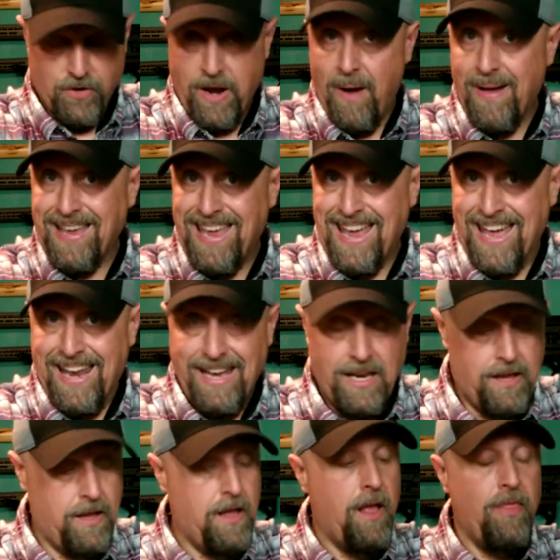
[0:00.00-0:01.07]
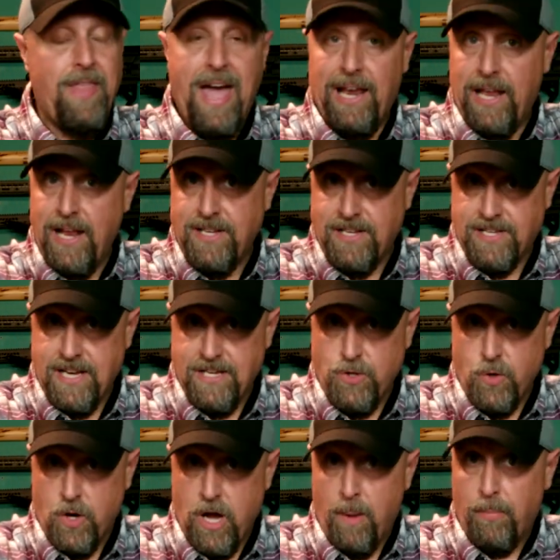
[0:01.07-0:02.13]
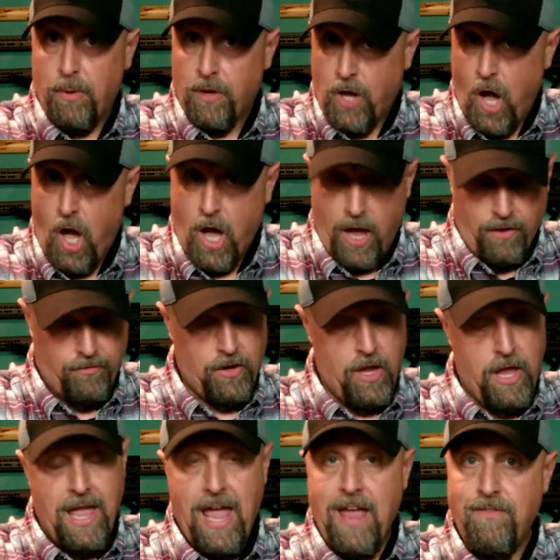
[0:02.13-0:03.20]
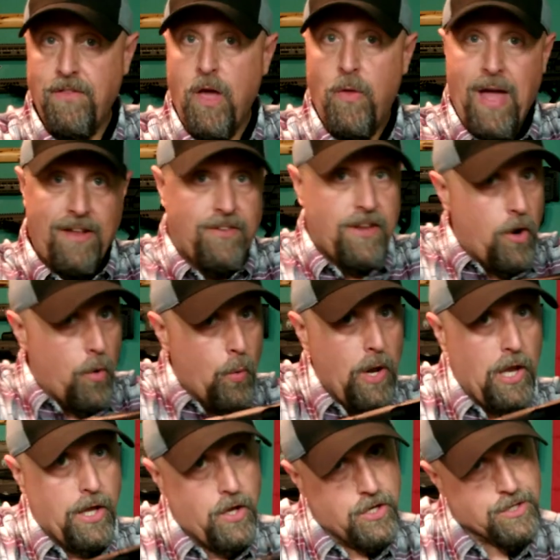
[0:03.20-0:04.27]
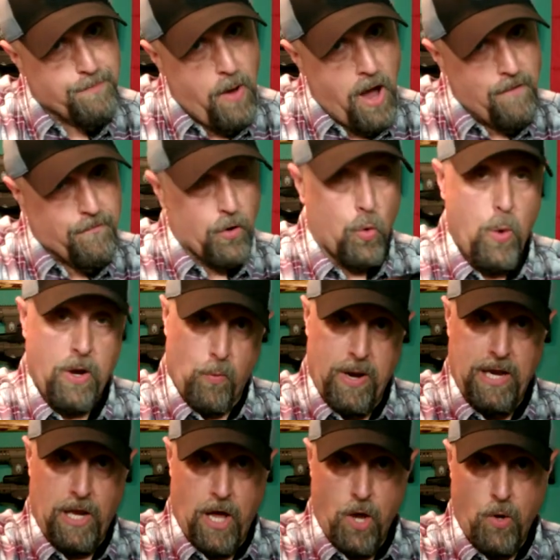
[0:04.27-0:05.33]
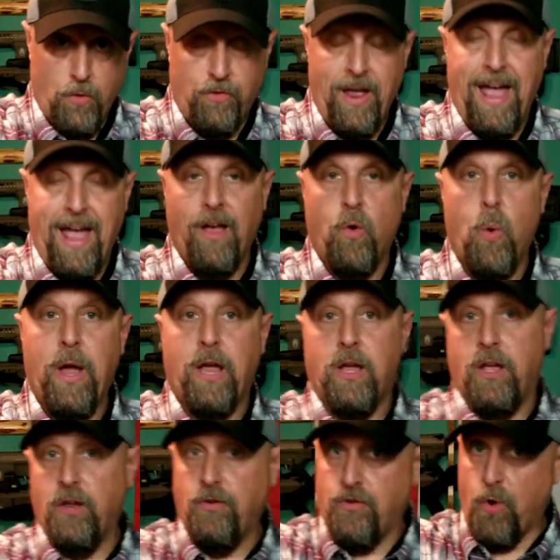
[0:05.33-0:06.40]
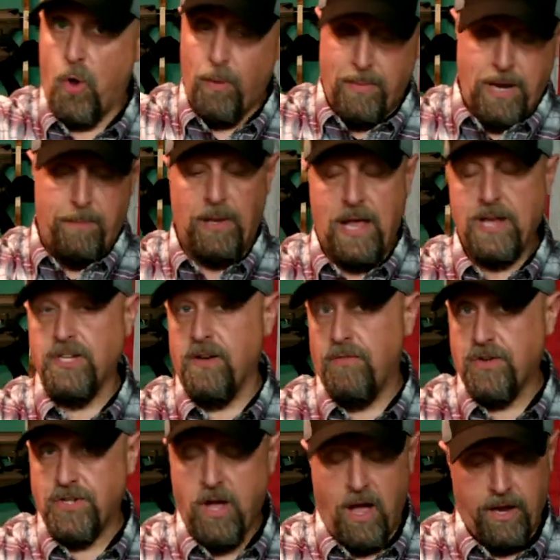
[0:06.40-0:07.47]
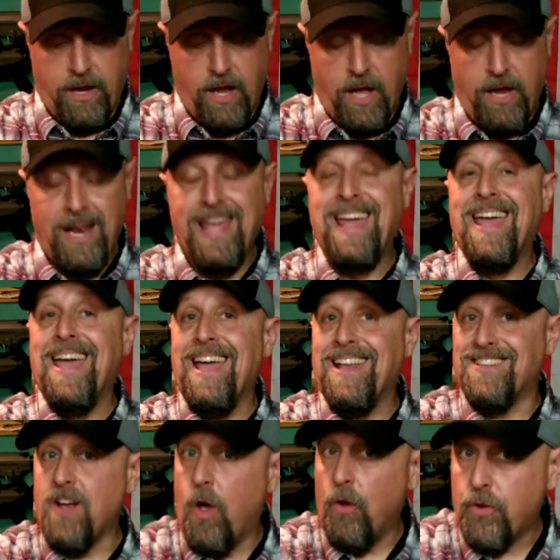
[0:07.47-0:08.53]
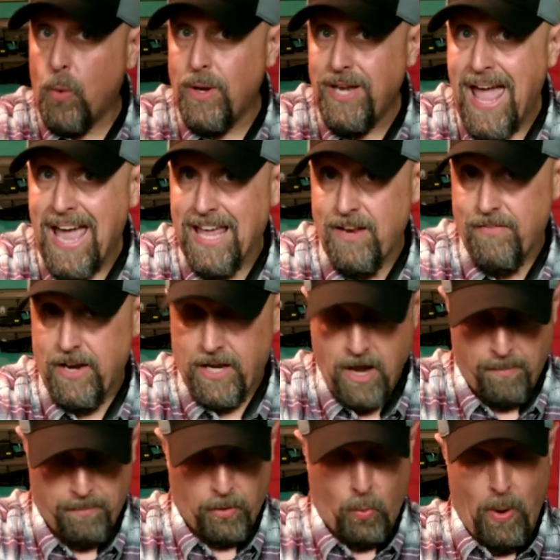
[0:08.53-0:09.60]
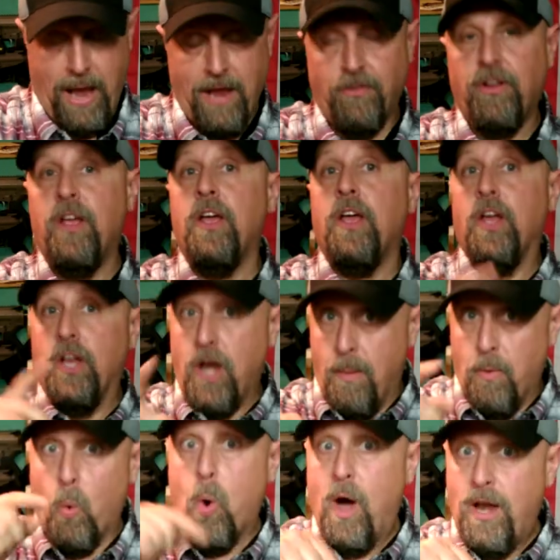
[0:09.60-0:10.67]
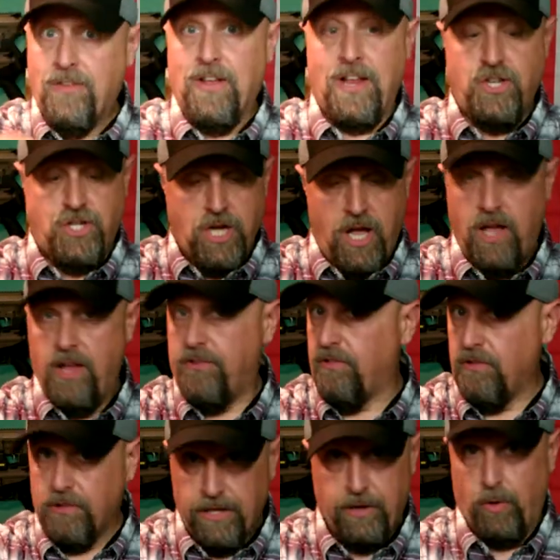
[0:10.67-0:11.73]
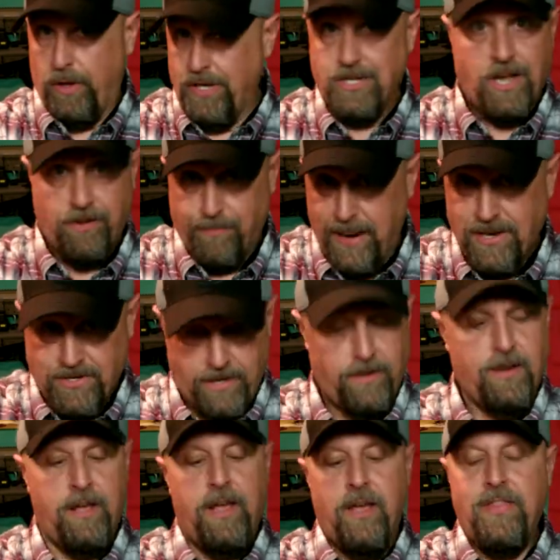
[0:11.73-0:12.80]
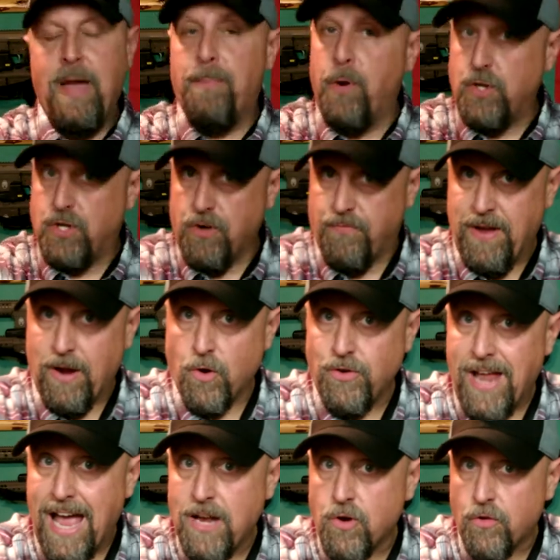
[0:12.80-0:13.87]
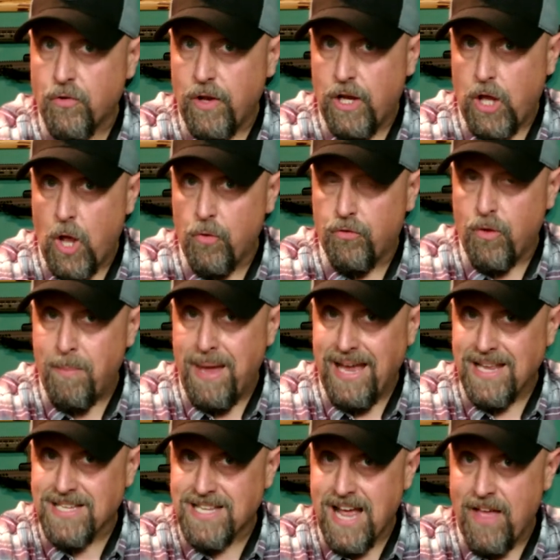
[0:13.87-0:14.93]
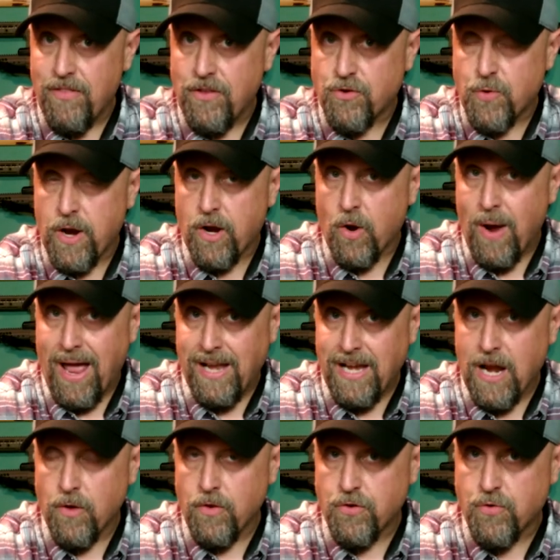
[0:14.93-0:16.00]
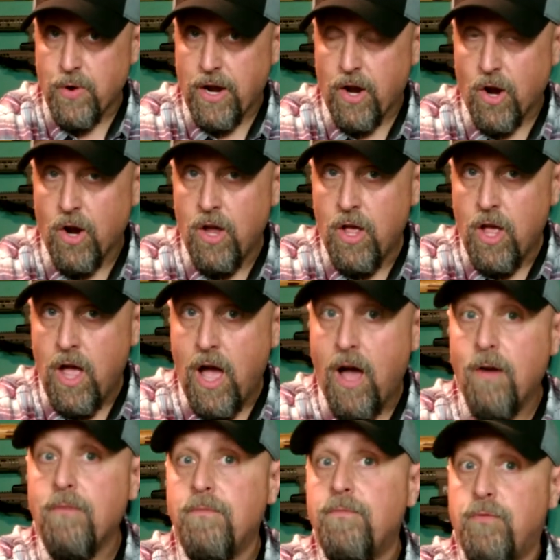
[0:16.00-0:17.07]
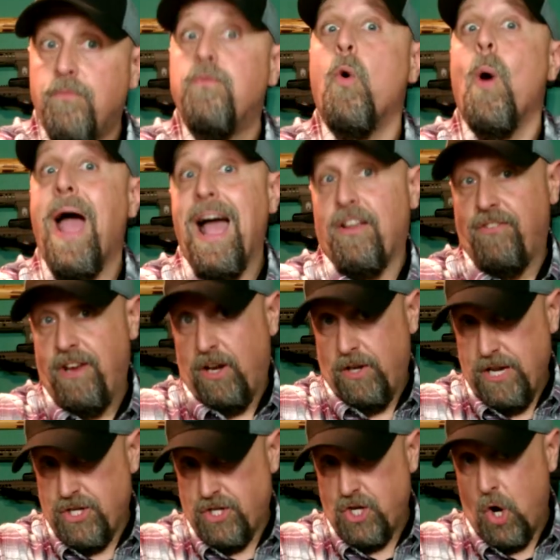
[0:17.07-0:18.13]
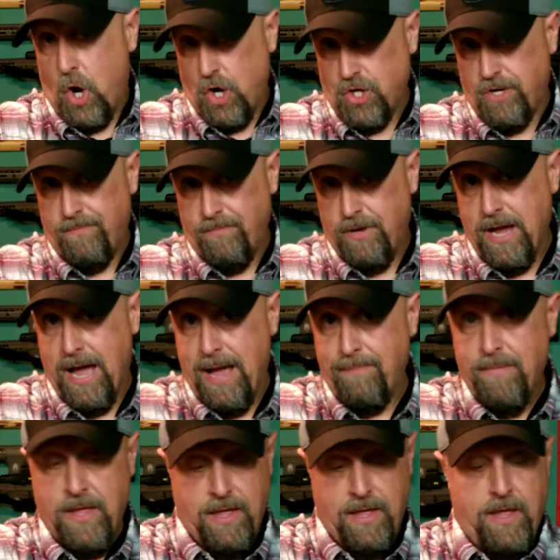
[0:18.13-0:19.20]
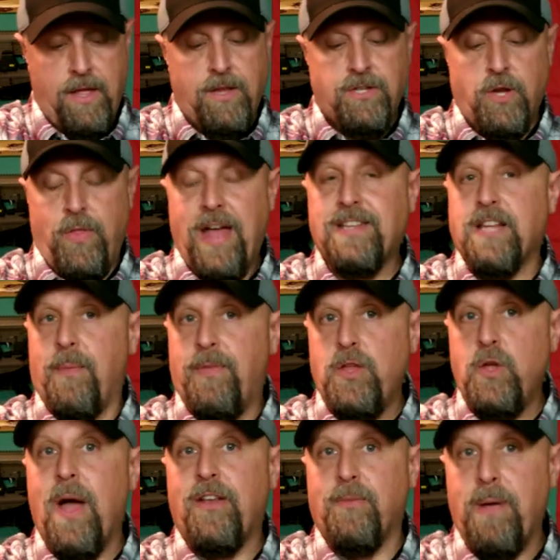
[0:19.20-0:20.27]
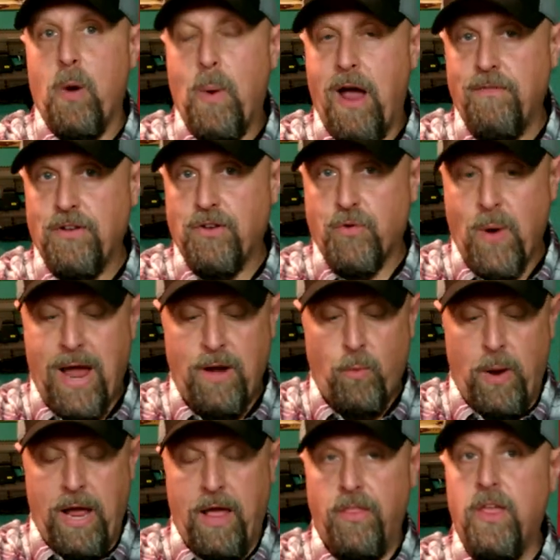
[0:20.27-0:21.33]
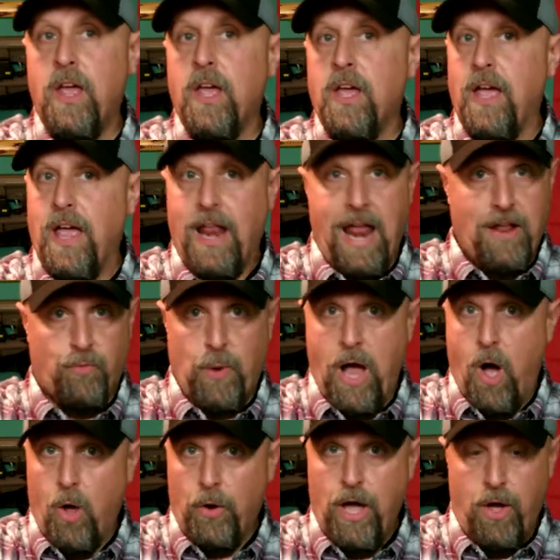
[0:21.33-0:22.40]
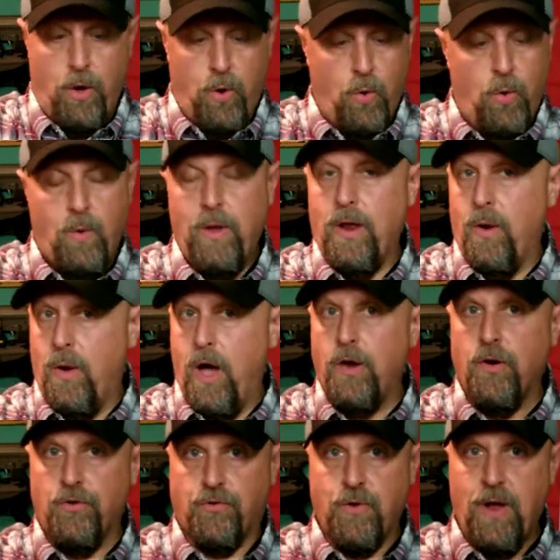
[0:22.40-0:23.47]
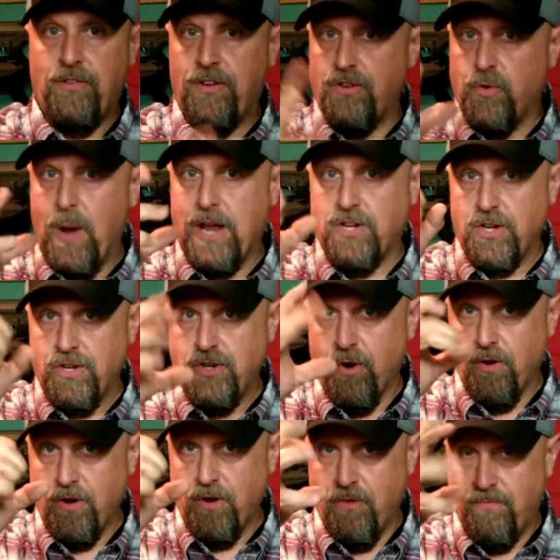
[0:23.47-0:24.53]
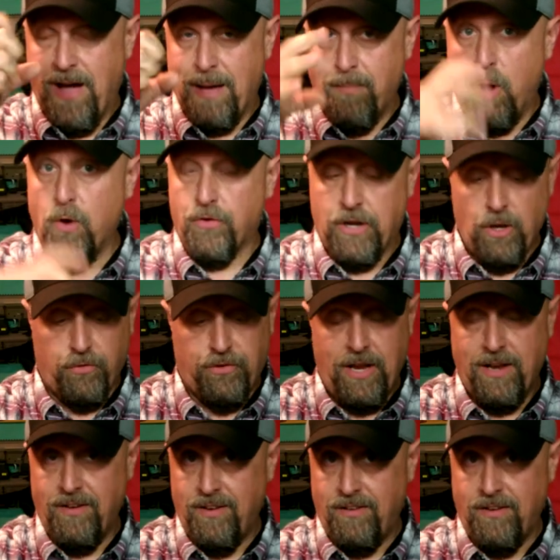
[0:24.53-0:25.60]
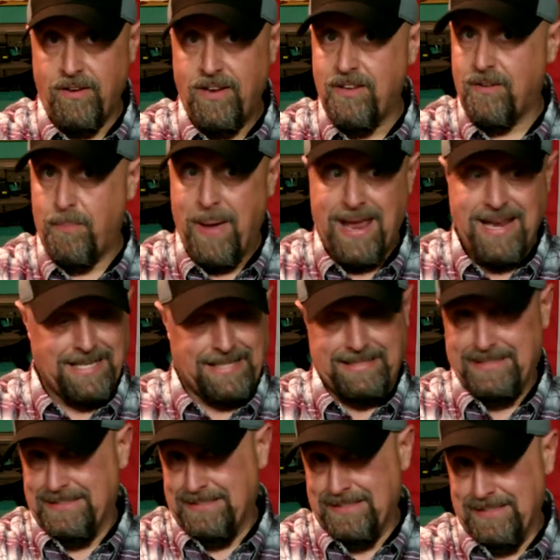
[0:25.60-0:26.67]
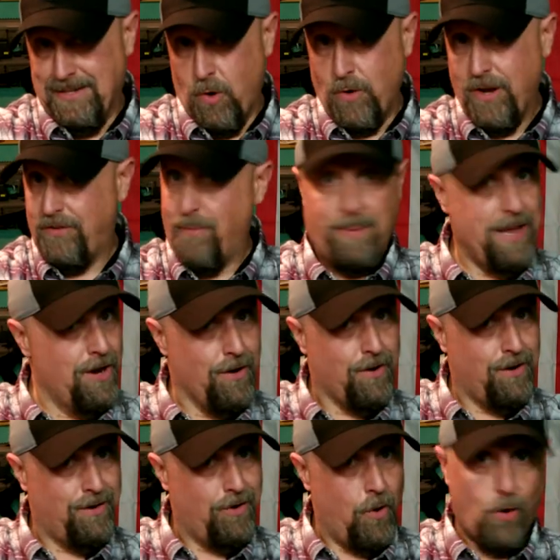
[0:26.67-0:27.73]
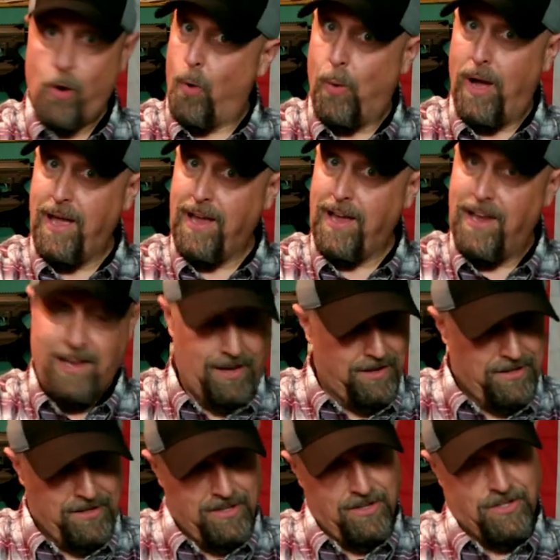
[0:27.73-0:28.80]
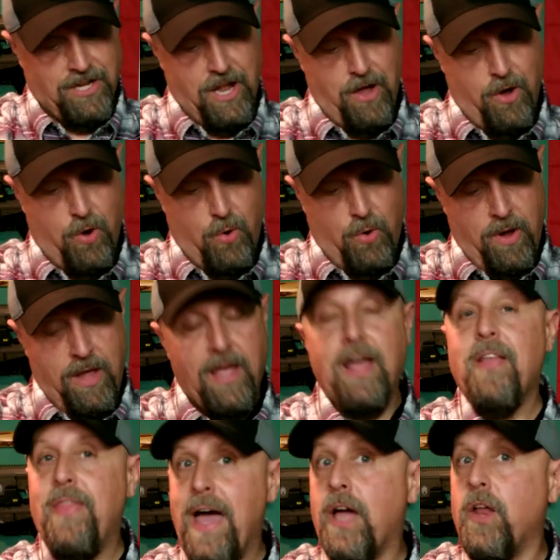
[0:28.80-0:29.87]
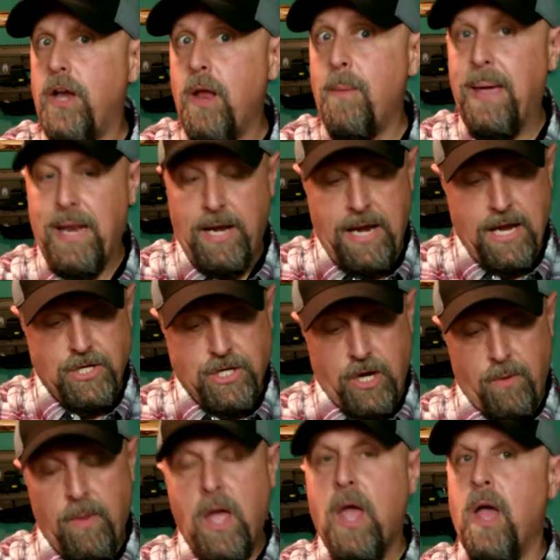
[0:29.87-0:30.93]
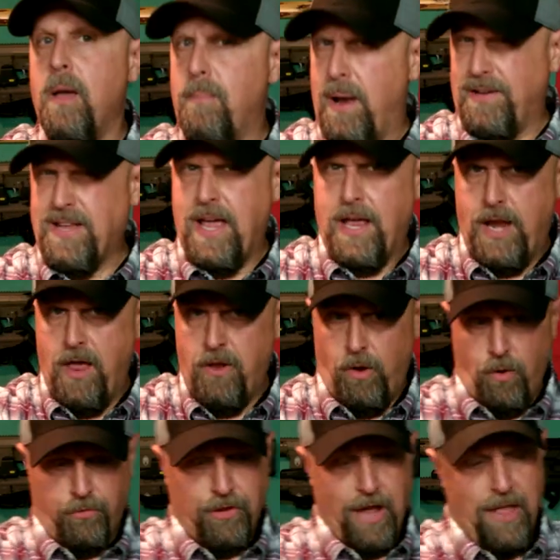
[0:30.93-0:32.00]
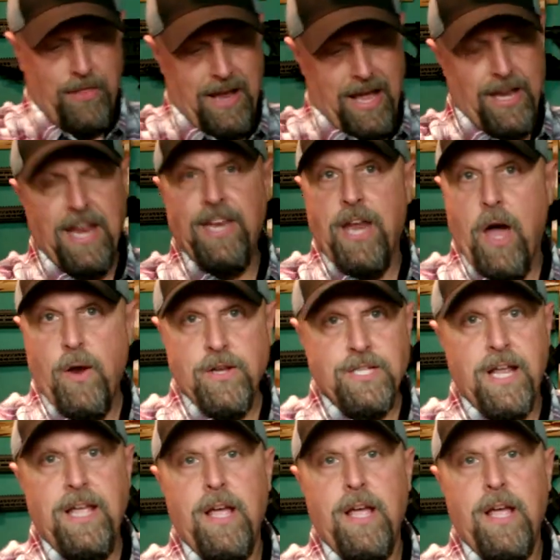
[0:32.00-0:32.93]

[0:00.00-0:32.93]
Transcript: Now again, that leads us into a couple of cons. Even though that's in a really good spot for quick reloads and quick control and manipulation of the shotgun, it's also a negative in a couple of ways. Number one is I just literally just mentioned that puts your finger dangerously close to being inside the trigger and near the trigger uh, for accidental discharge. Okay, so that's something you have to be aware of and train with. And as we all know, you know, under stress situations, your, your fine motor skills tend to, to dissipate or disappear or go away. So that could end up being an issue. But I'll tell you another little side thing I did notice.